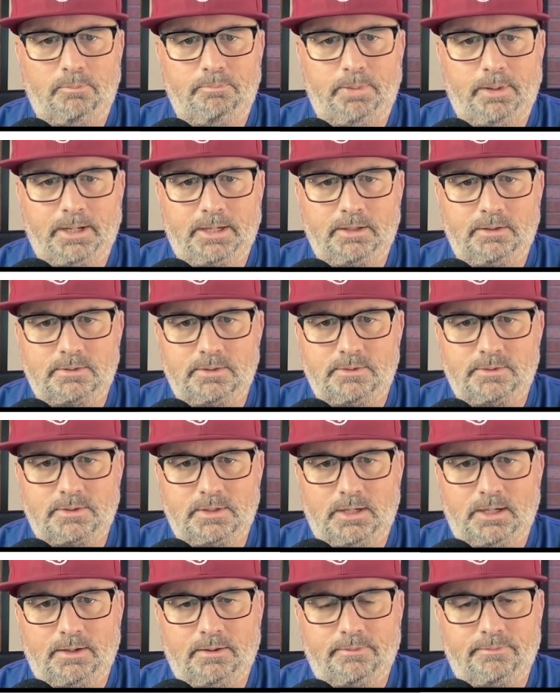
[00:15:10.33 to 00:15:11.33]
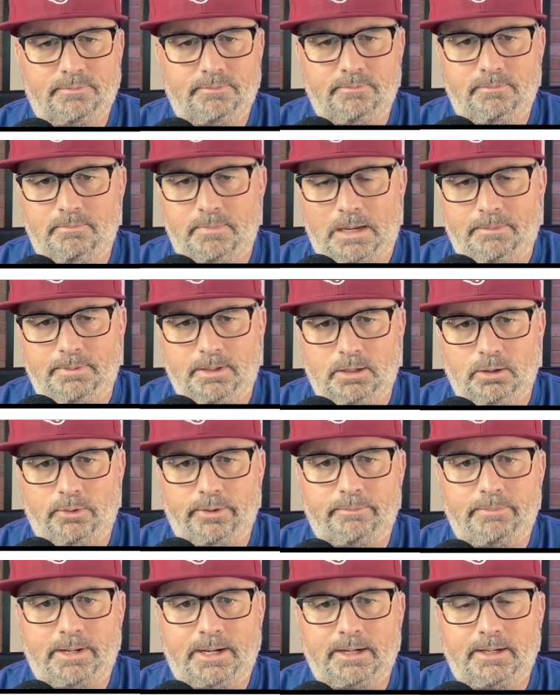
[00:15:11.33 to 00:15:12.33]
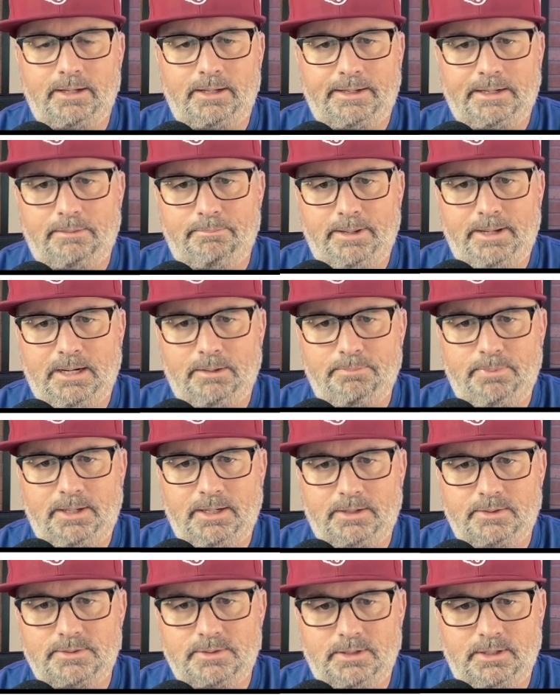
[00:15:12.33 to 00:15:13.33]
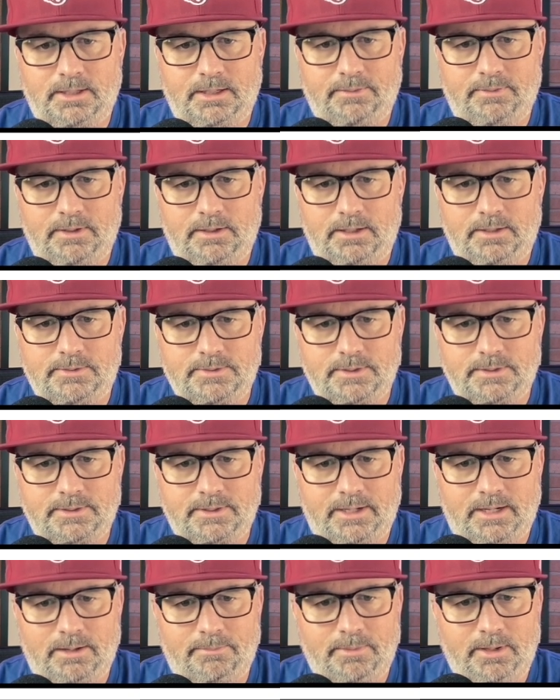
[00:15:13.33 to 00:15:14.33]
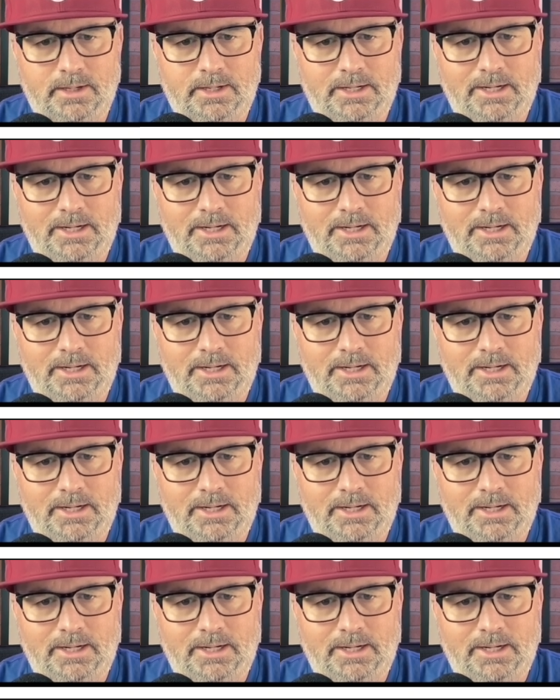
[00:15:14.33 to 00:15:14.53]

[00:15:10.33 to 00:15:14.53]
buckets of stuff, maybe going back and getting a backpack of stuff. He needs this item.